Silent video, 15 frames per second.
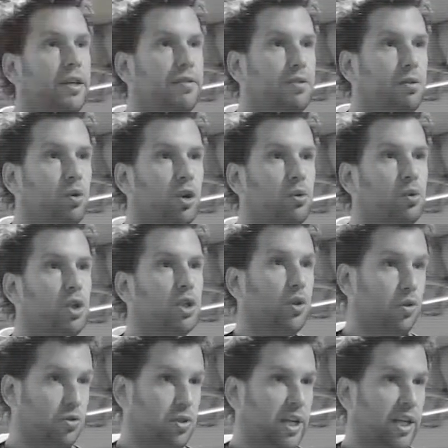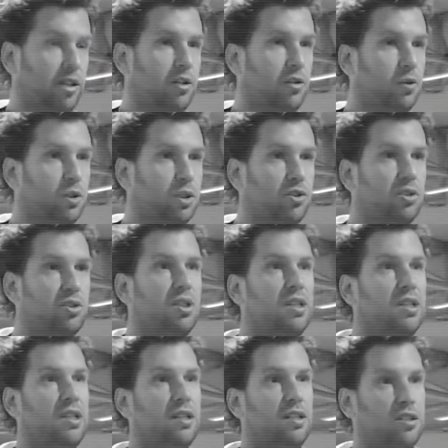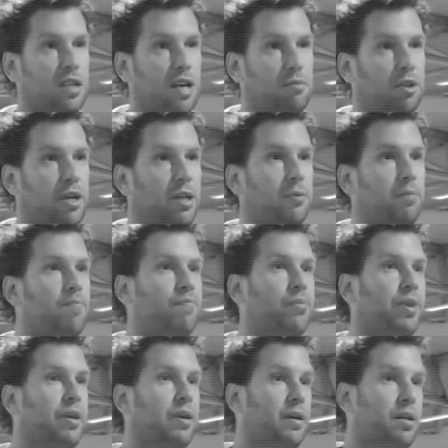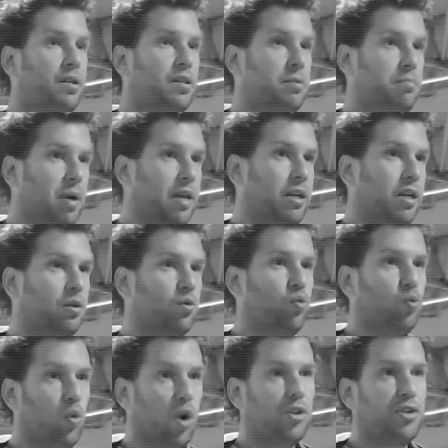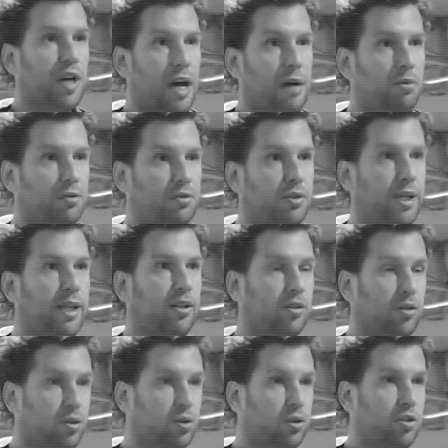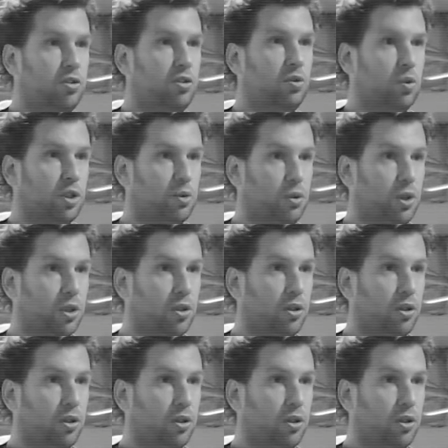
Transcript: If you want to work on strength endurance, same thing. Depending what type of strength endurance you want to work